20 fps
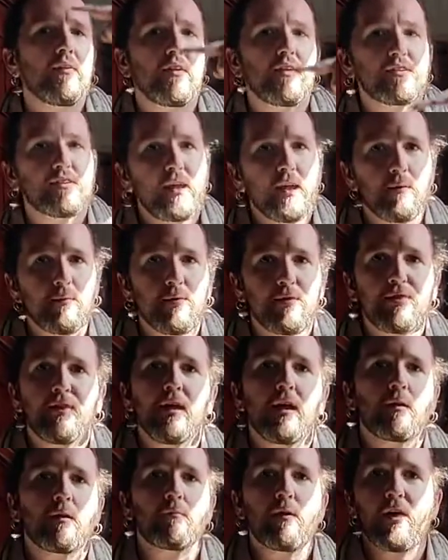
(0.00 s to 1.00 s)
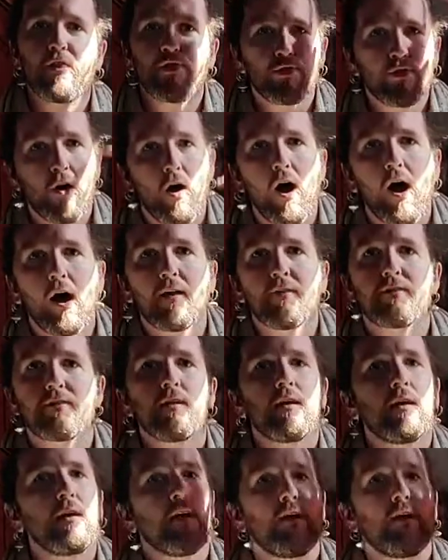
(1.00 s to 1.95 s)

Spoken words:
the same thing, my thoughts,